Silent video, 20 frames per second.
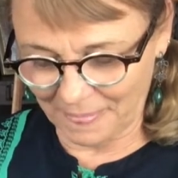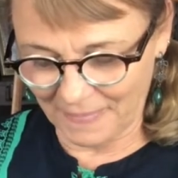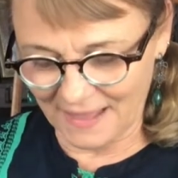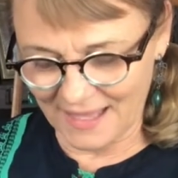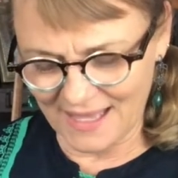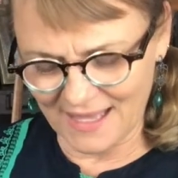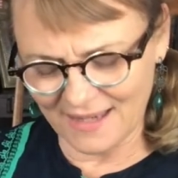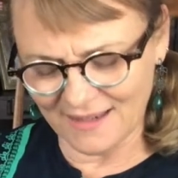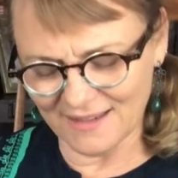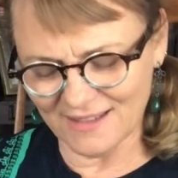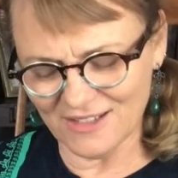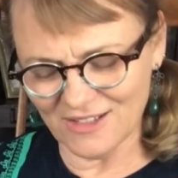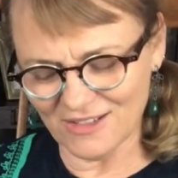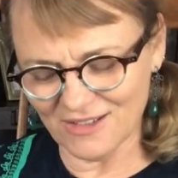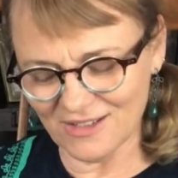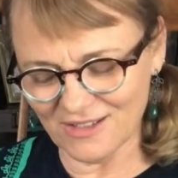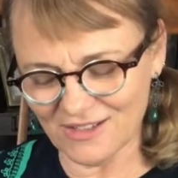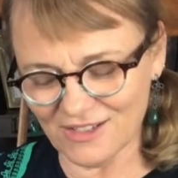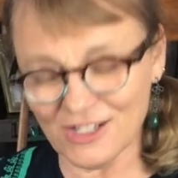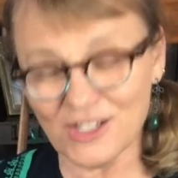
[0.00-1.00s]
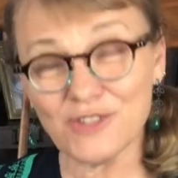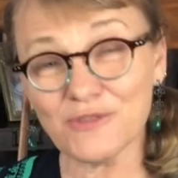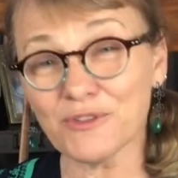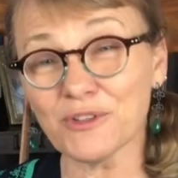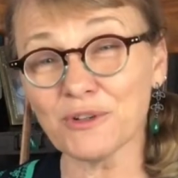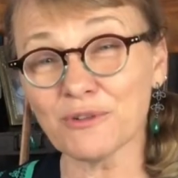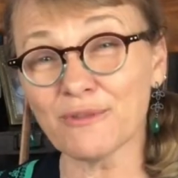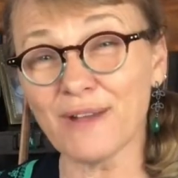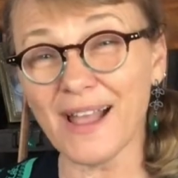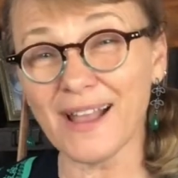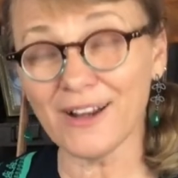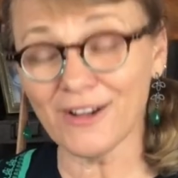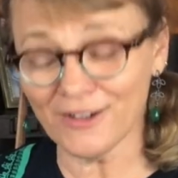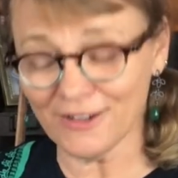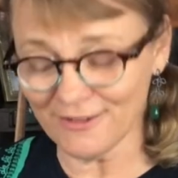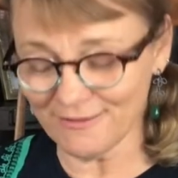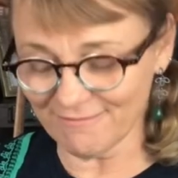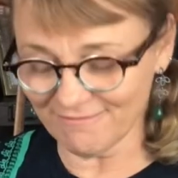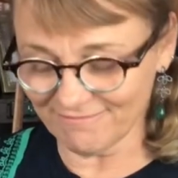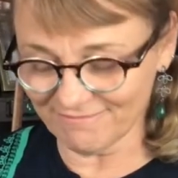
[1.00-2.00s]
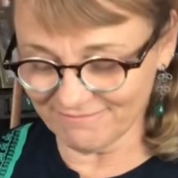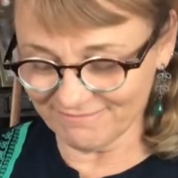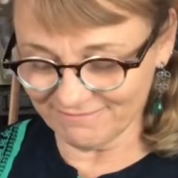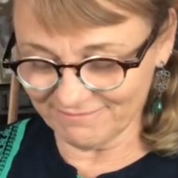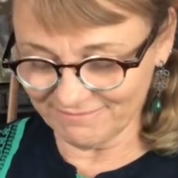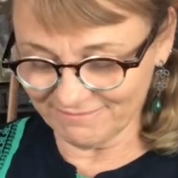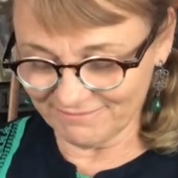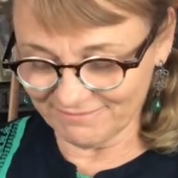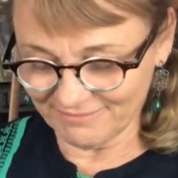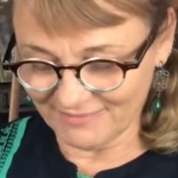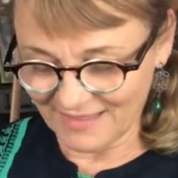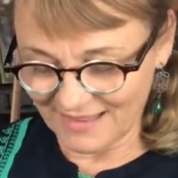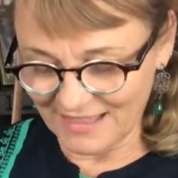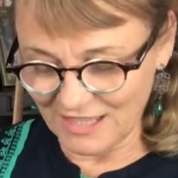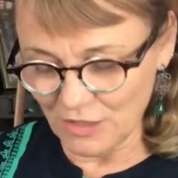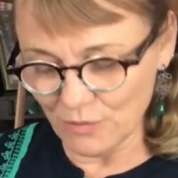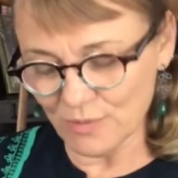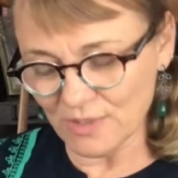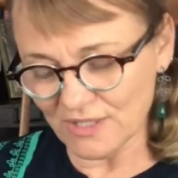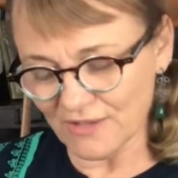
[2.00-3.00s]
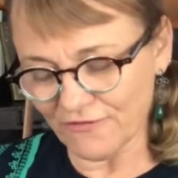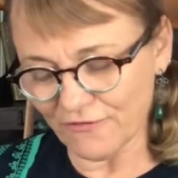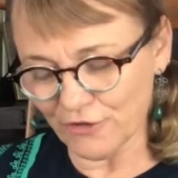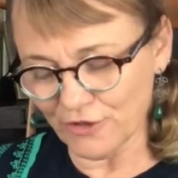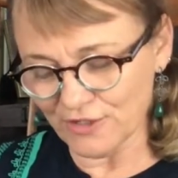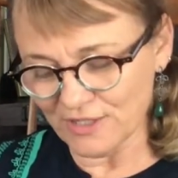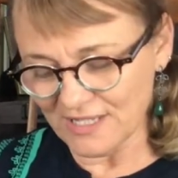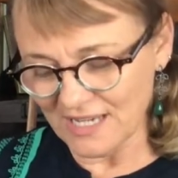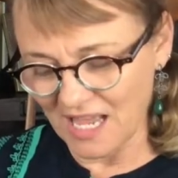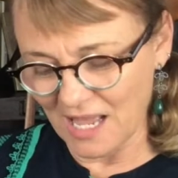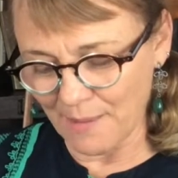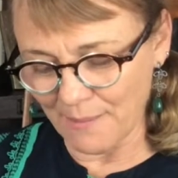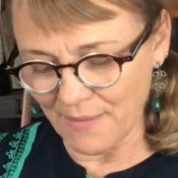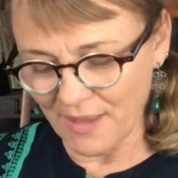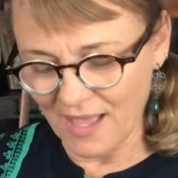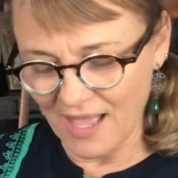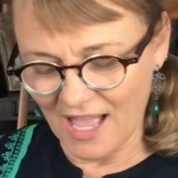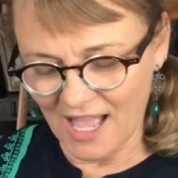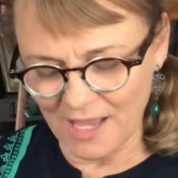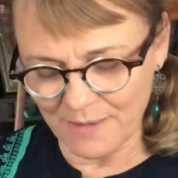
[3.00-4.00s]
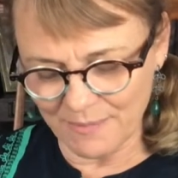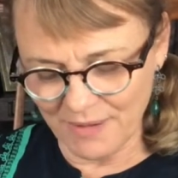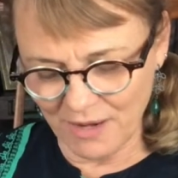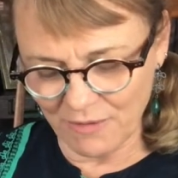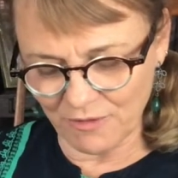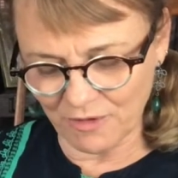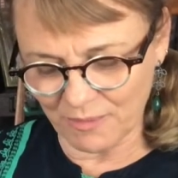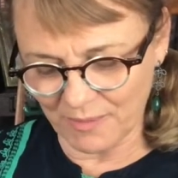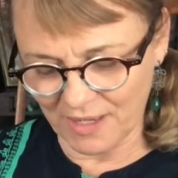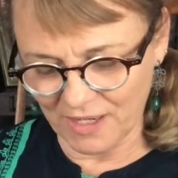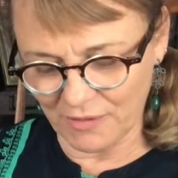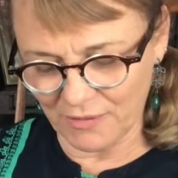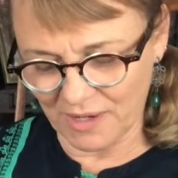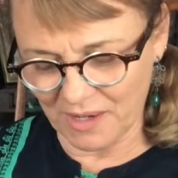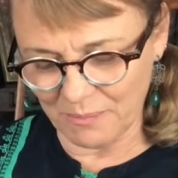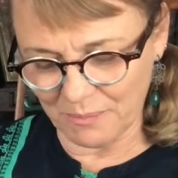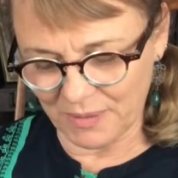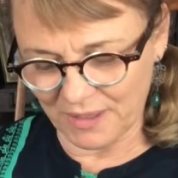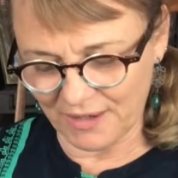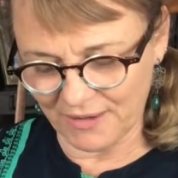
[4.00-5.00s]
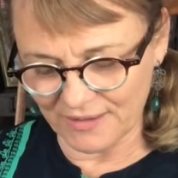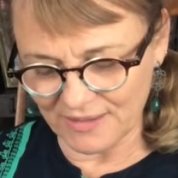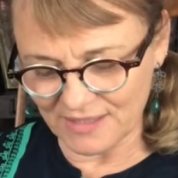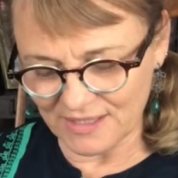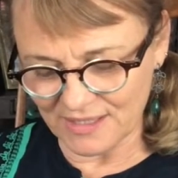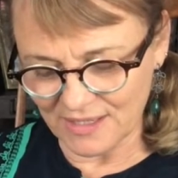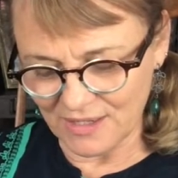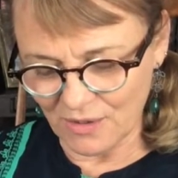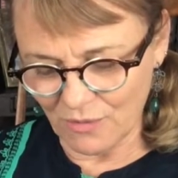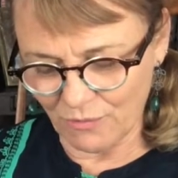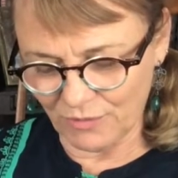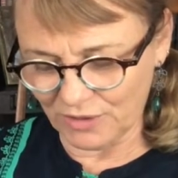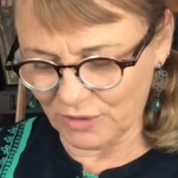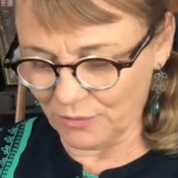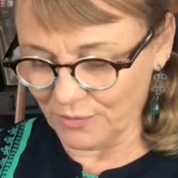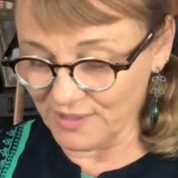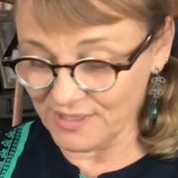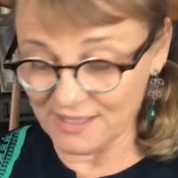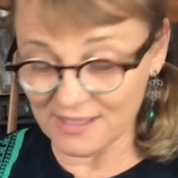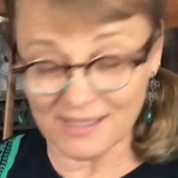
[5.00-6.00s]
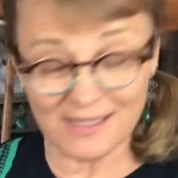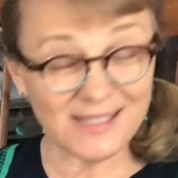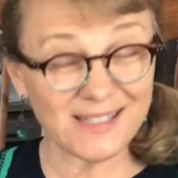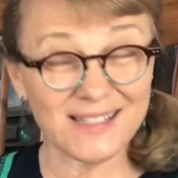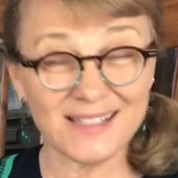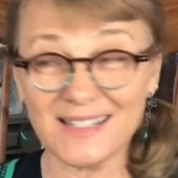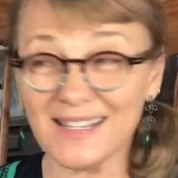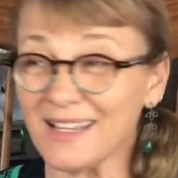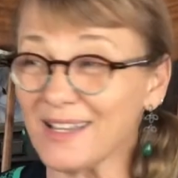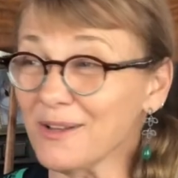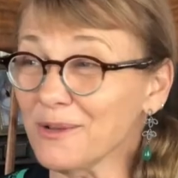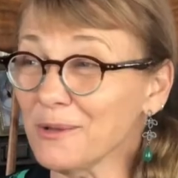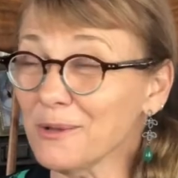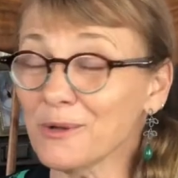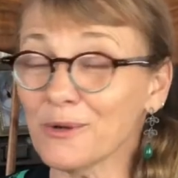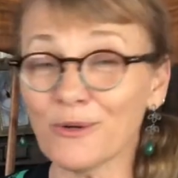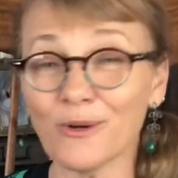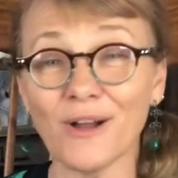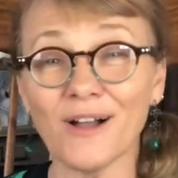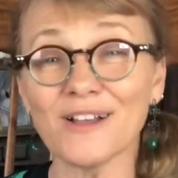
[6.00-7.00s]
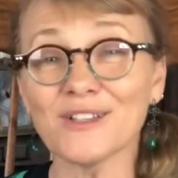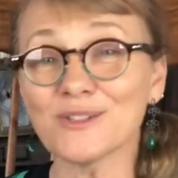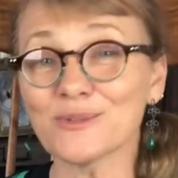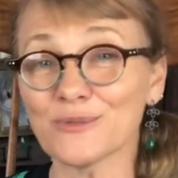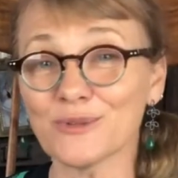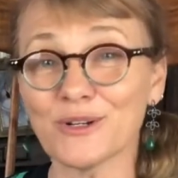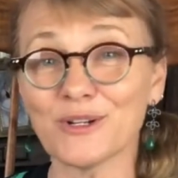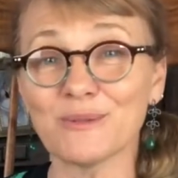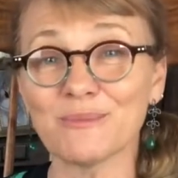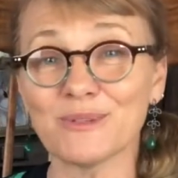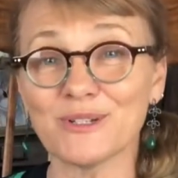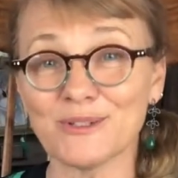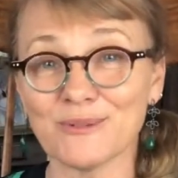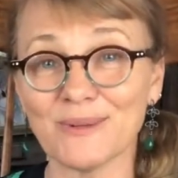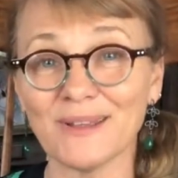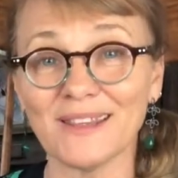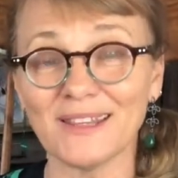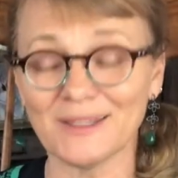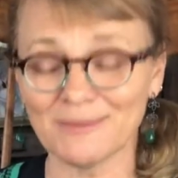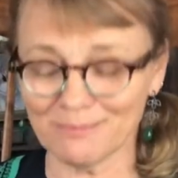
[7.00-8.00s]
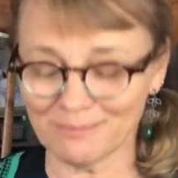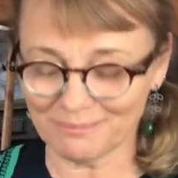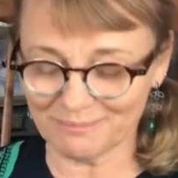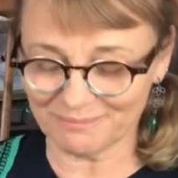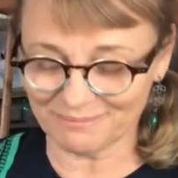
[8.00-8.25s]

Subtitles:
And just for the record, this was the first time I'd been with my grandparents when there wasn't a single cross word between them.